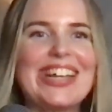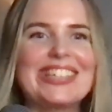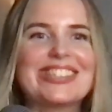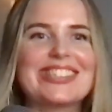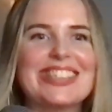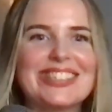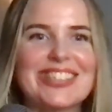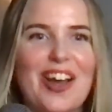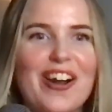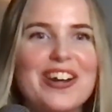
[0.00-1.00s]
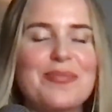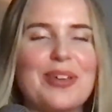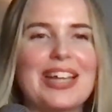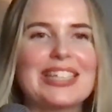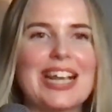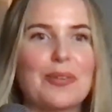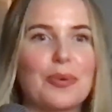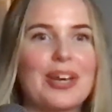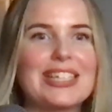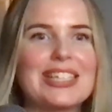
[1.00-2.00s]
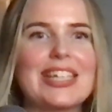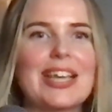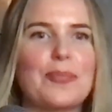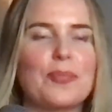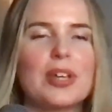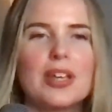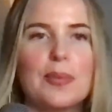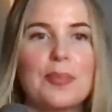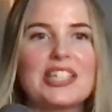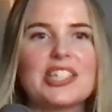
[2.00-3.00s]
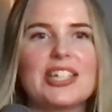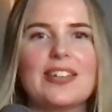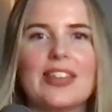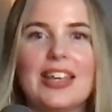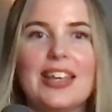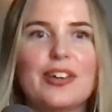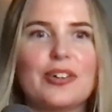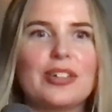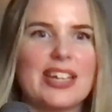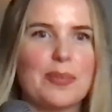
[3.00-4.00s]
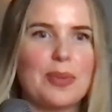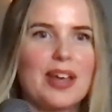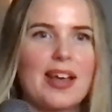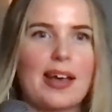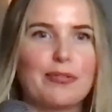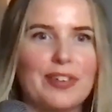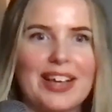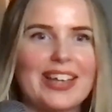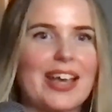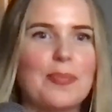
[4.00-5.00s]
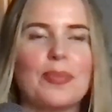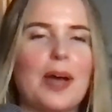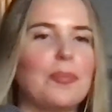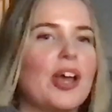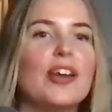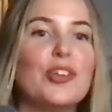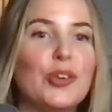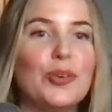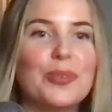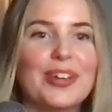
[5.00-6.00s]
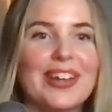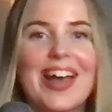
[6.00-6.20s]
It's hard, but it's like when I sing, I'm imagining the eagle, and I feel like I'm not a human.